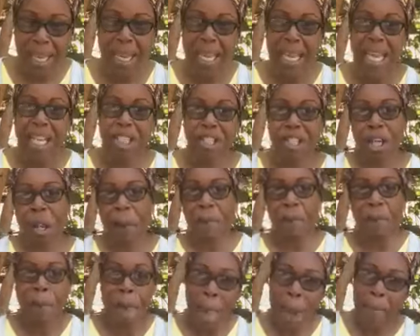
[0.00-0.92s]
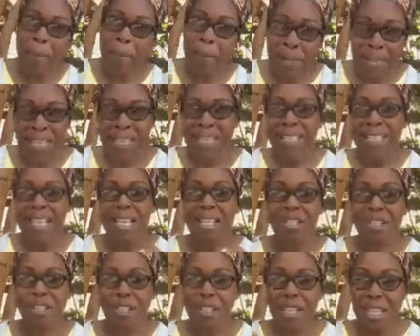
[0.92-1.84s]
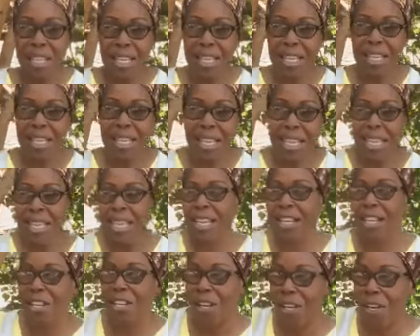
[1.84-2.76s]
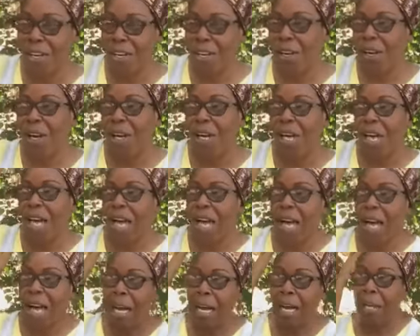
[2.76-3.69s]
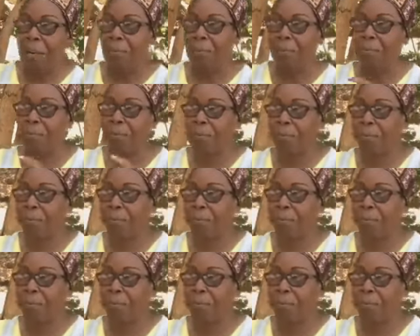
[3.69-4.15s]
It's your pep that you need in your um,